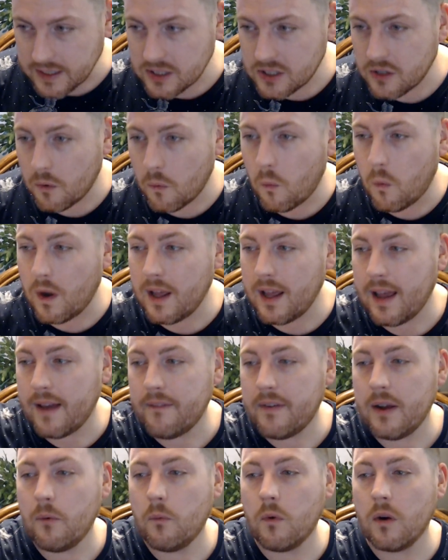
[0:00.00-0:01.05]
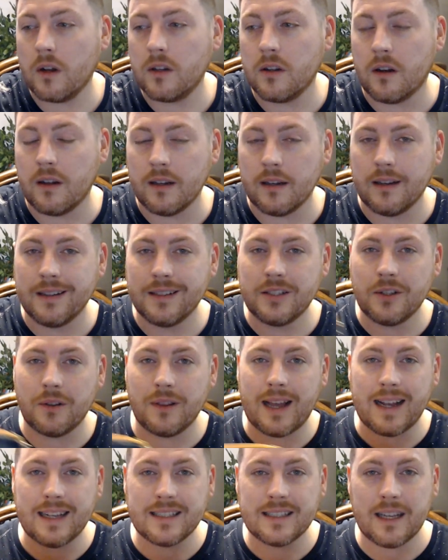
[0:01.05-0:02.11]
So what have I worked on? So
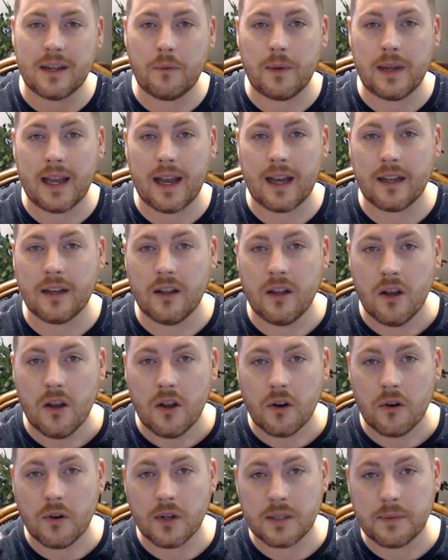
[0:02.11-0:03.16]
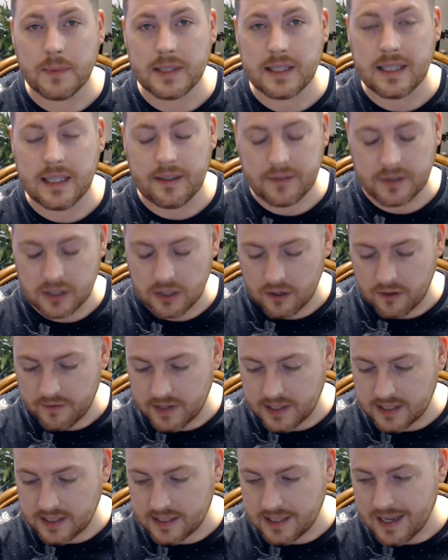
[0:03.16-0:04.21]
last night we had Christmas Eve
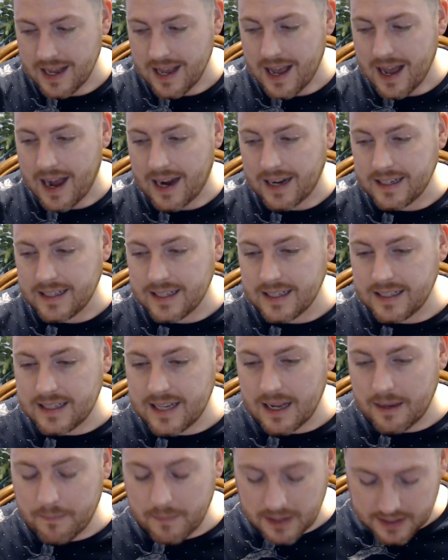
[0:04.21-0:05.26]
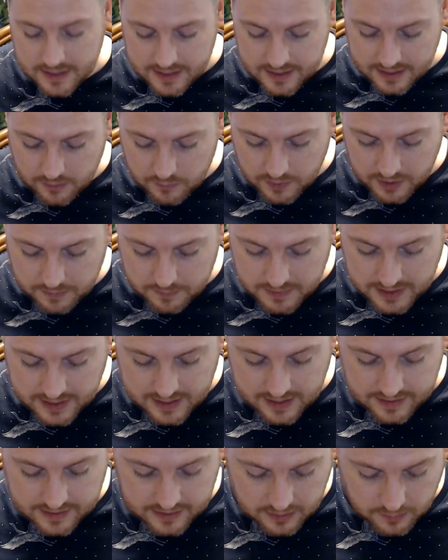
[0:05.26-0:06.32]
service. I did take my knitting with me,
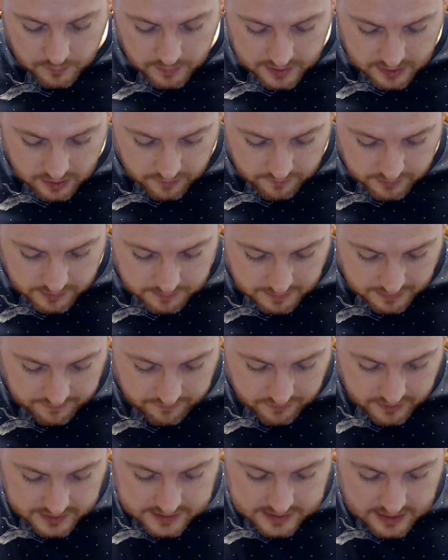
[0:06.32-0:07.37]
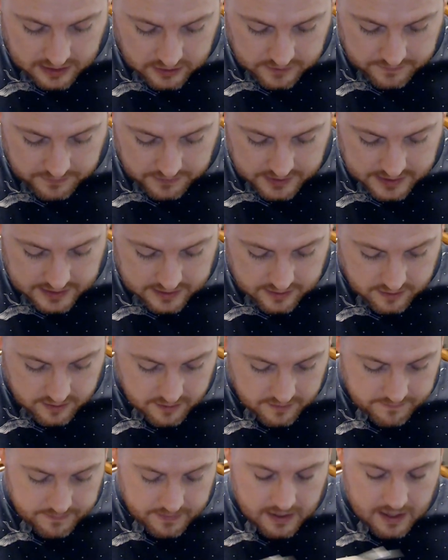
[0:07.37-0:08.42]
and then I went over to my friend's house for
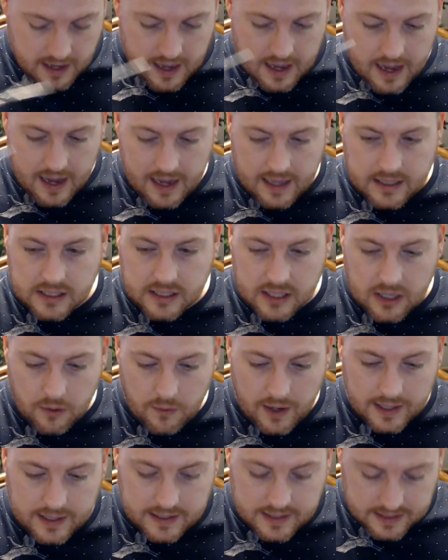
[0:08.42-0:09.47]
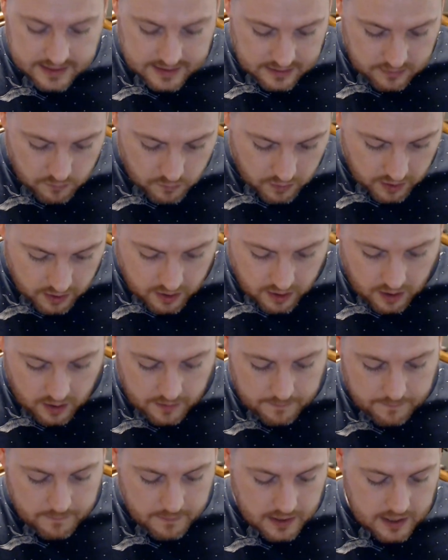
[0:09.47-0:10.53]
dinner. And so I did work
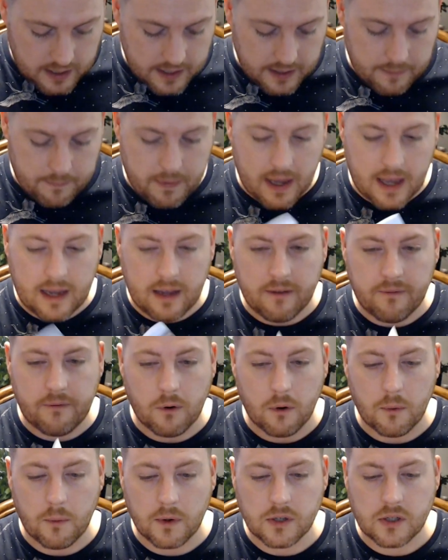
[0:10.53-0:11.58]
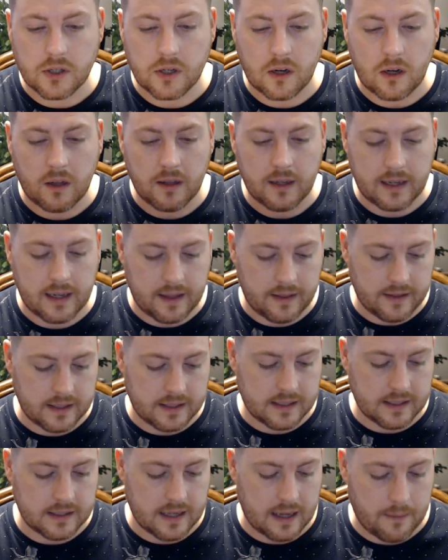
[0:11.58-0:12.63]
on my Pay It Forward shawl. Again, this
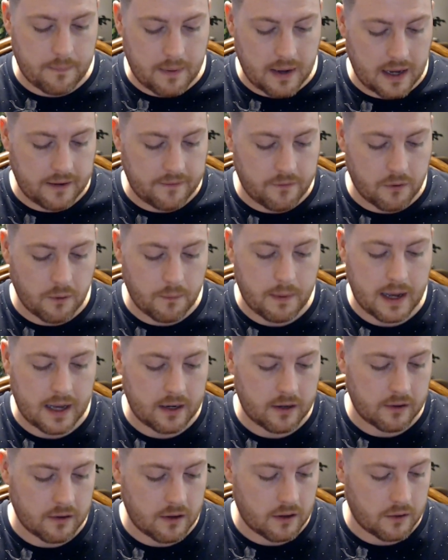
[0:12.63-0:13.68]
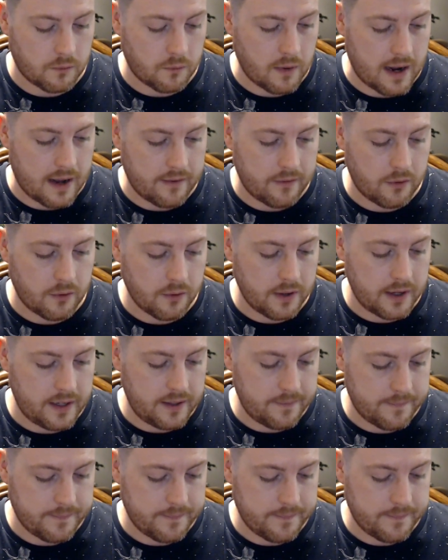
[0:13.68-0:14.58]
is a paid-for pattern on Ravelry.